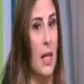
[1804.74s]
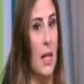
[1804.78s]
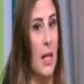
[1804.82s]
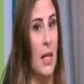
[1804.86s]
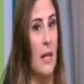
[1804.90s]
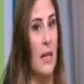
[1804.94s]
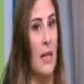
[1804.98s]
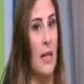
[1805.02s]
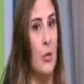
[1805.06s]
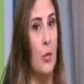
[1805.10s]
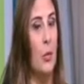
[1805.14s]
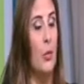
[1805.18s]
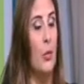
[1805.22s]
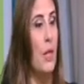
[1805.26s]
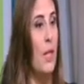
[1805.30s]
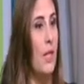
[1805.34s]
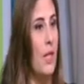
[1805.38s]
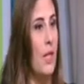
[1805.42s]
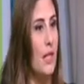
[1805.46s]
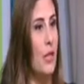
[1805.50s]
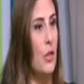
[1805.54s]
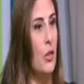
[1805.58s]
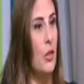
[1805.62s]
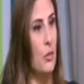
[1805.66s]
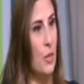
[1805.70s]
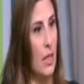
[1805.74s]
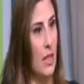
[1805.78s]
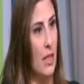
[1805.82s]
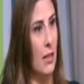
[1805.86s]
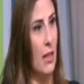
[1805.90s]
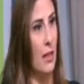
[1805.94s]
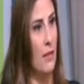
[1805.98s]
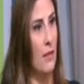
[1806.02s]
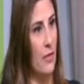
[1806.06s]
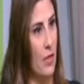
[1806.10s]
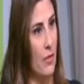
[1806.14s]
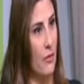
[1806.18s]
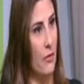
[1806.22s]
that we need to be
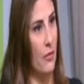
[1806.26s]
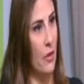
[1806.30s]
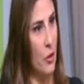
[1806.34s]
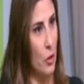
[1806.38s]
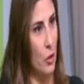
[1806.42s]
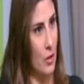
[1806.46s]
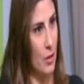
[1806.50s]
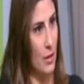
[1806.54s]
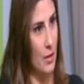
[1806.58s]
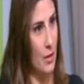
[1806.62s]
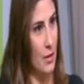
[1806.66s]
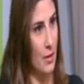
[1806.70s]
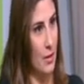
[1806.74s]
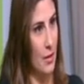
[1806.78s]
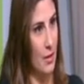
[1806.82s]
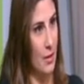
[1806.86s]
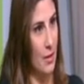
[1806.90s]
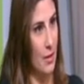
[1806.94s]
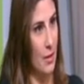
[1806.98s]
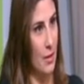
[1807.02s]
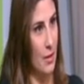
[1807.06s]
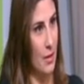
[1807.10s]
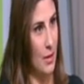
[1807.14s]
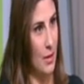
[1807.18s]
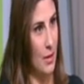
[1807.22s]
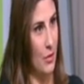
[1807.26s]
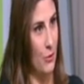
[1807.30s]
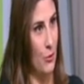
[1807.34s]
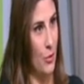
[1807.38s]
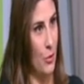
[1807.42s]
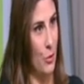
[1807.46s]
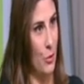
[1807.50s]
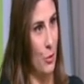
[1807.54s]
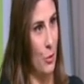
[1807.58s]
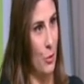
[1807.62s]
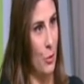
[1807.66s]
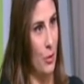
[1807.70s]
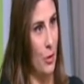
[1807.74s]
self-sufficient, if
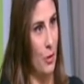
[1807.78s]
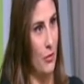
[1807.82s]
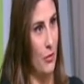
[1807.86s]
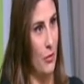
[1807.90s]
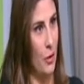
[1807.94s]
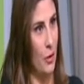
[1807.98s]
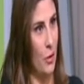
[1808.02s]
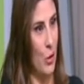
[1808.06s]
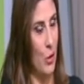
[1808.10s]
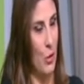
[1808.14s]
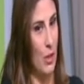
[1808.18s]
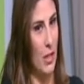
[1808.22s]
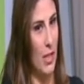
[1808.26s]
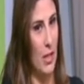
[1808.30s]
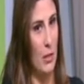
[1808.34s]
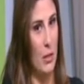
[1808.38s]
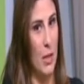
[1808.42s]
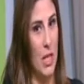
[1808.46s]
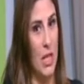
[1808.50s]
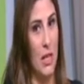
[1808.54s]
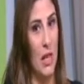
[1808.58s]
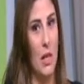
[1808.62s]
you know what I mean.